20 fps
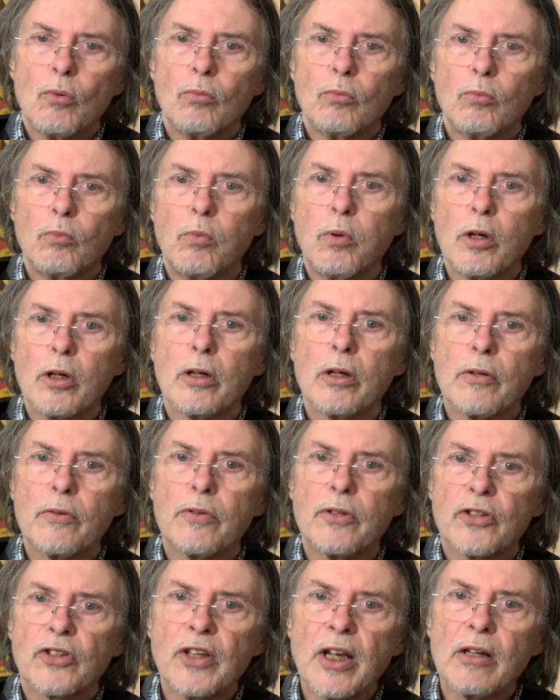
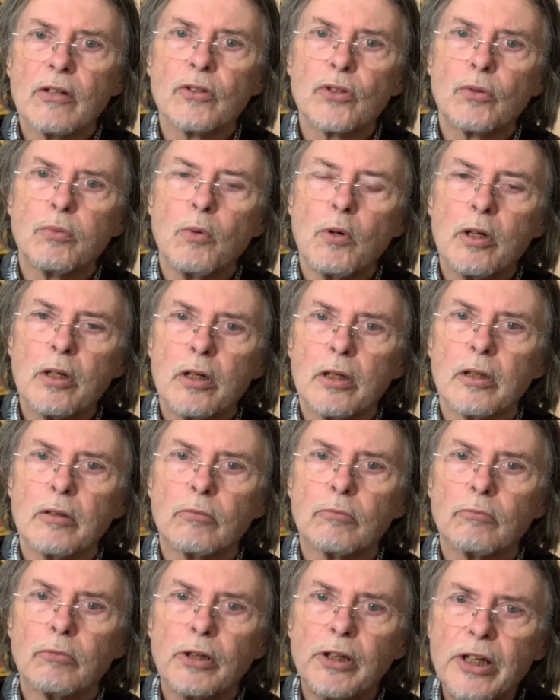the sounds were
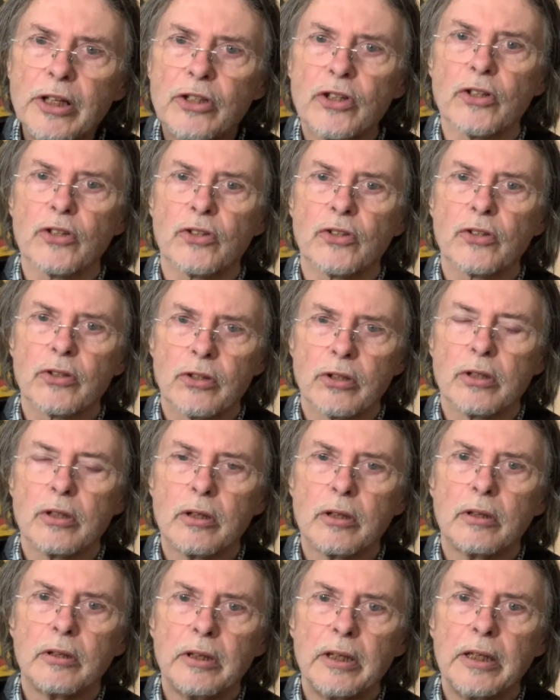religious
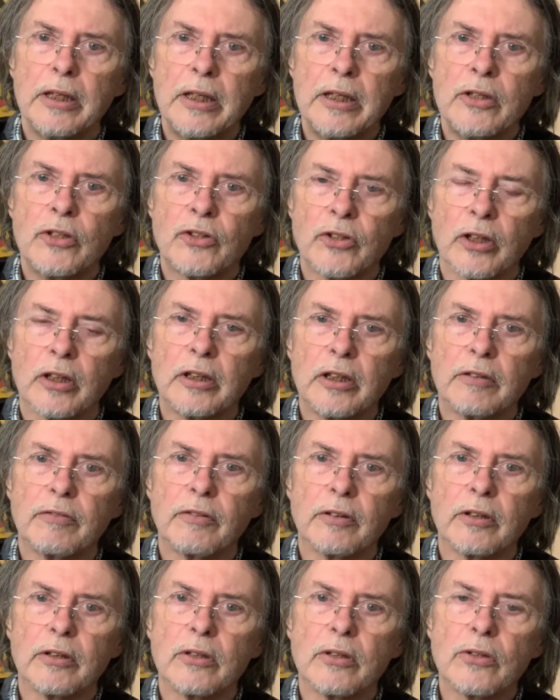in
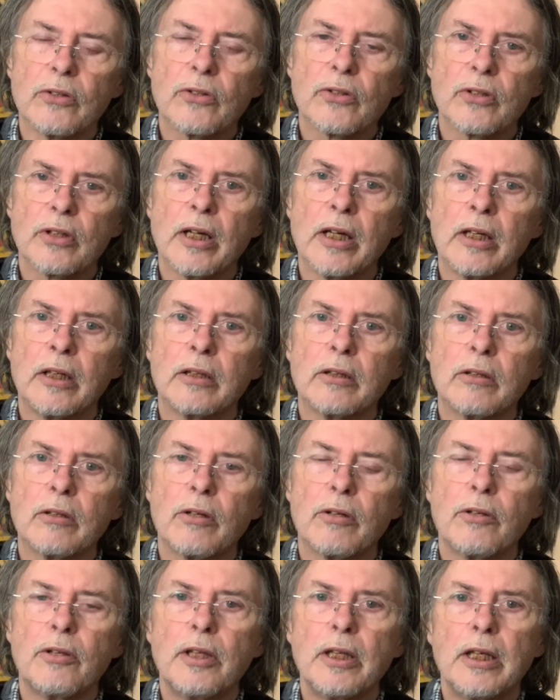significance, and
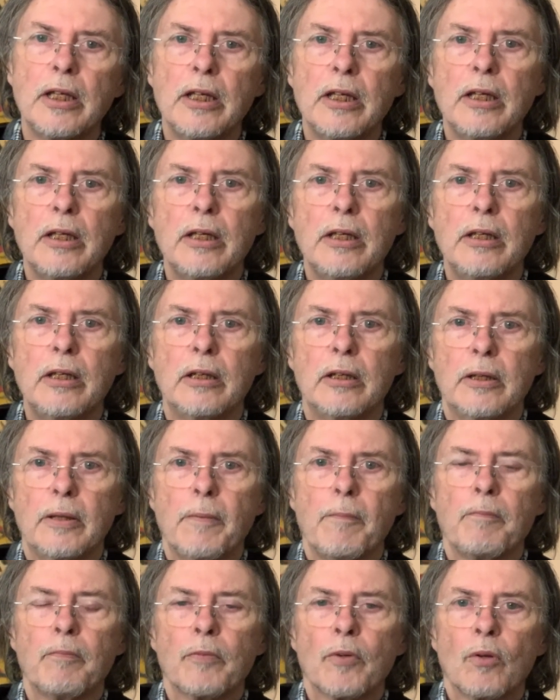
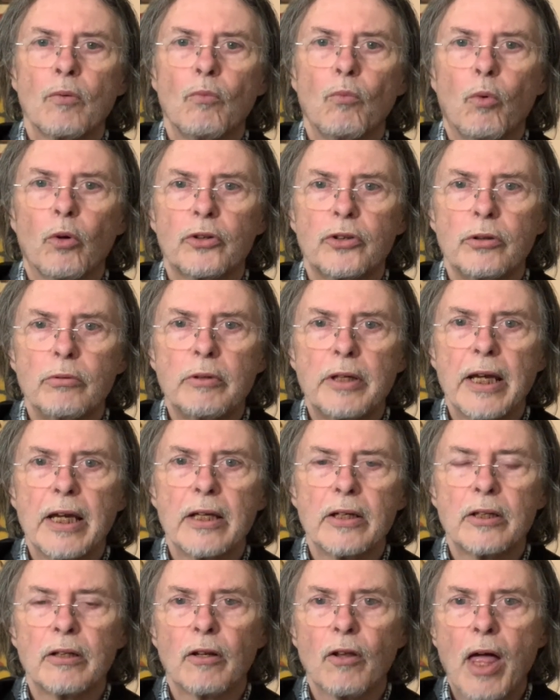what you
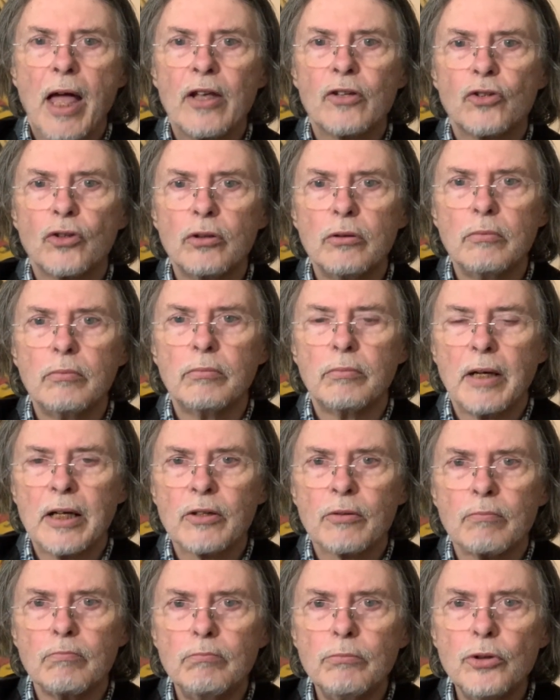get as
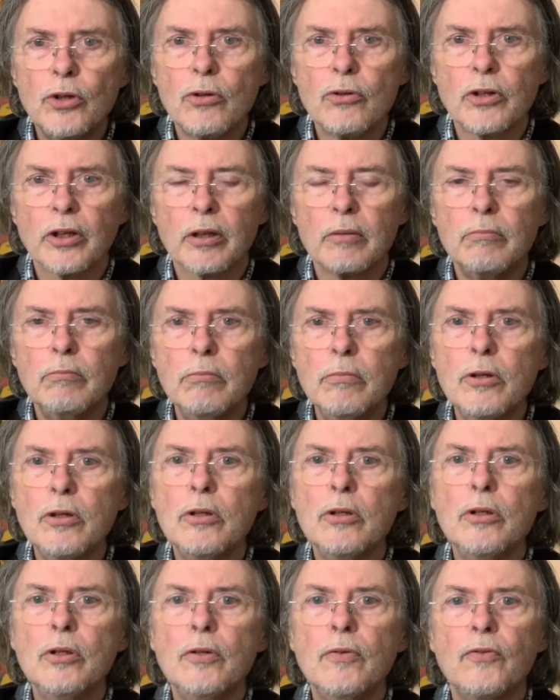music
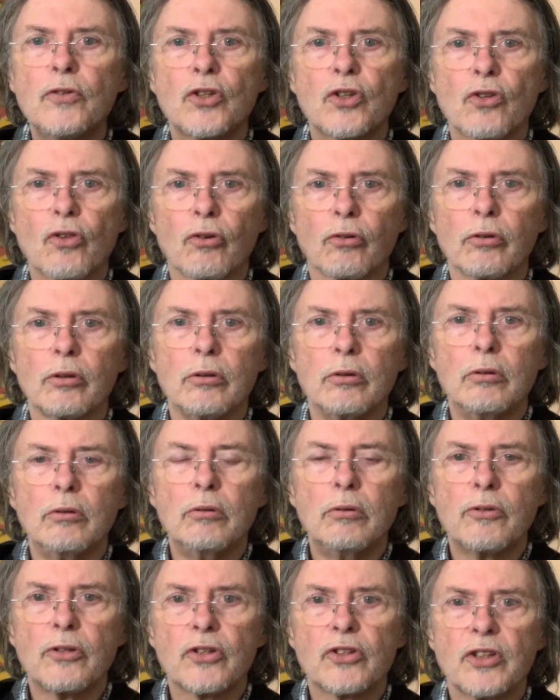moves
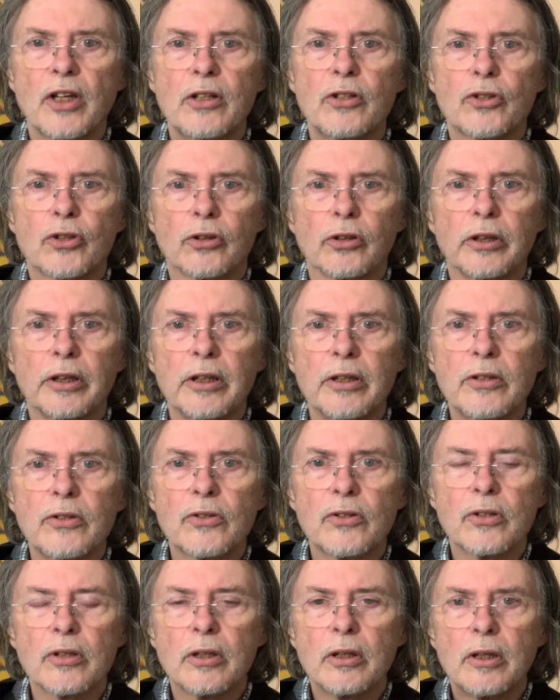through the
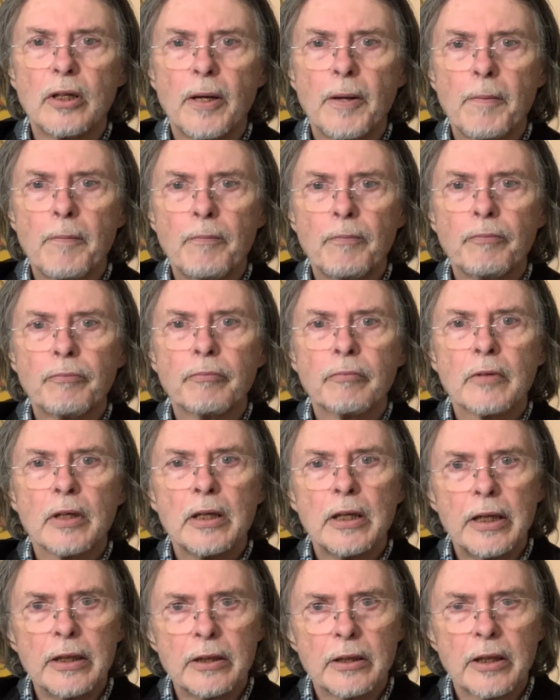centuries,
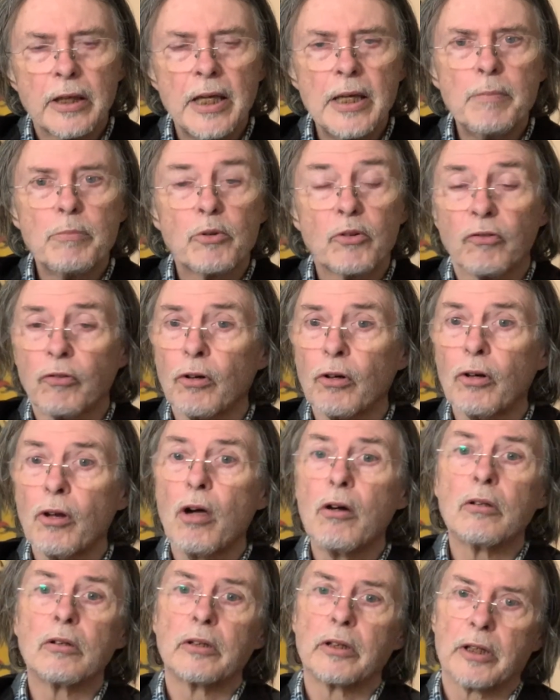it keeps for a
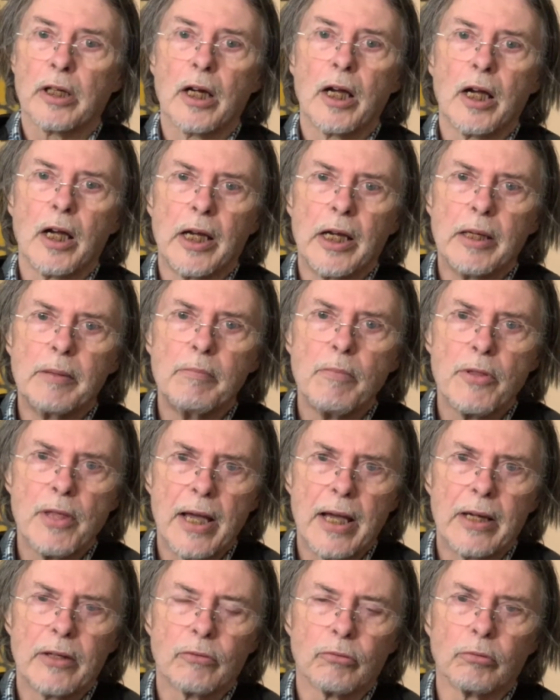long time
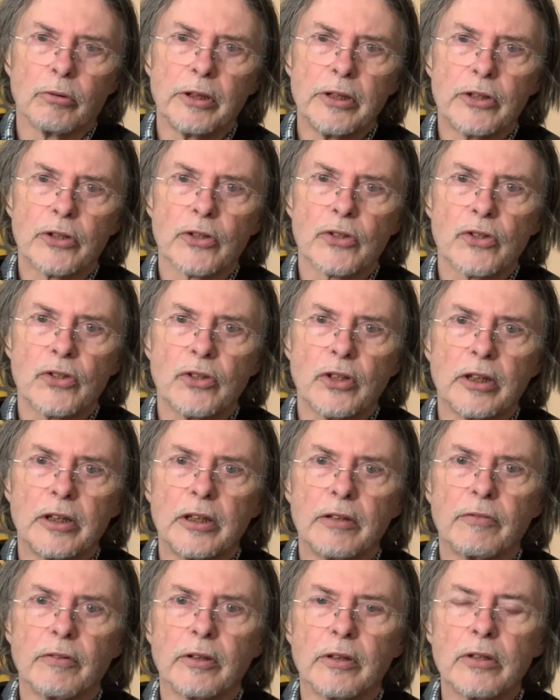that religious
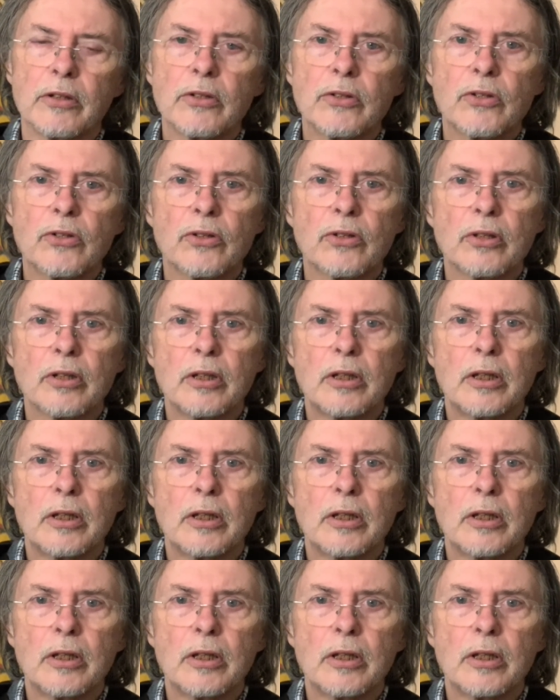significance,